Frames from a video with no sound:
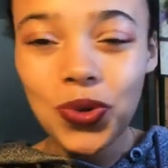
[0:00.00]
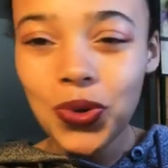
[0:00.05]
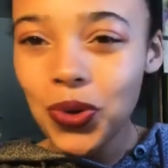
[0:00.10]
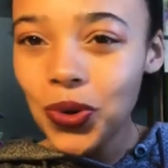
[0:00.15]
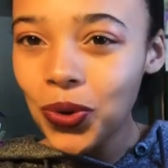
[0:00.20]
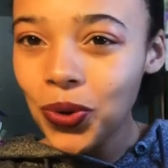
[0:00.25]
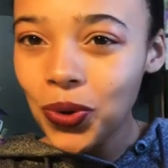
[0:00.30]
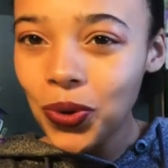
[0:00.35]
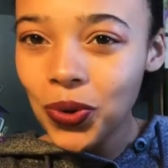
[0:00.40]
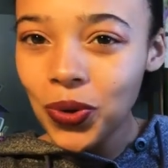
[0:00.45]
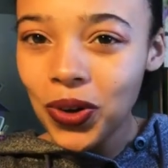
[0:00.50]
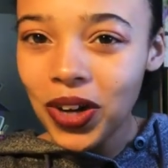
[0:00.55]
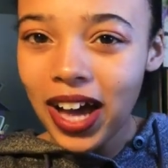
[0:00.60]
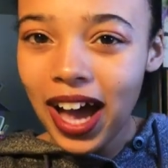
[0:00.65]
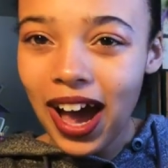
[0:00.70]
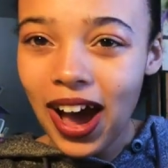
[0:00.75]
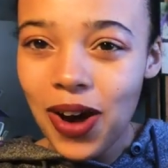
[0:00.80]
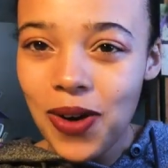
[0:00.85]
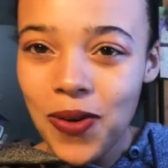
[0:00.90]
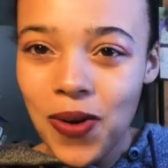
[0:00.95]
two.
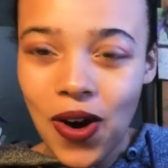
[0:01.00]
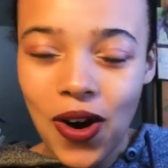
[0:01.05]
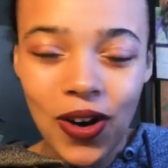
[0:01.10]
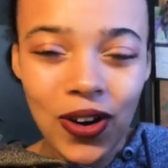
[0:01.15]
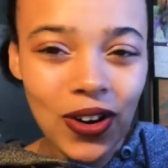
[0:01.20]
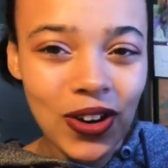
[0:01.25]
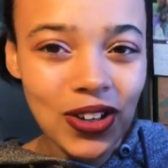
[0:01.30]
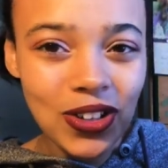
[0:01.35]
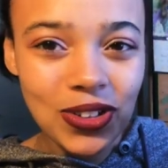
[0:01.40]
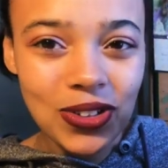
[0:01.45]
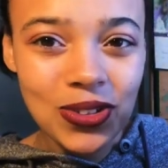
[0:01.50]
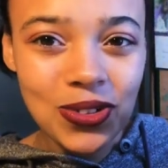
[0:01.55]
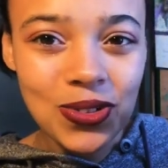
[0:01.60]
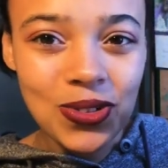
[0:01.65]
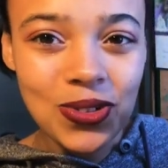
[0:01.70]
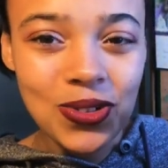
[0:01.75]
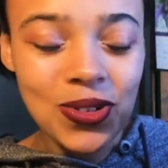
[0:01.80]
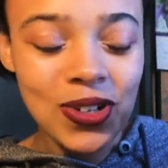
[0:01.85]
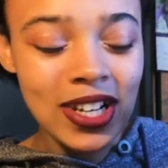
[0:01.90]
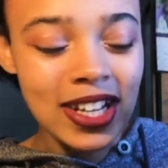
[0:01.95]
How are
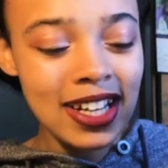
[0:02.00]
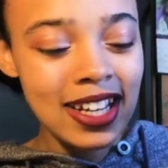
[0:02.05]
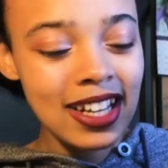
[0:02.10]
you?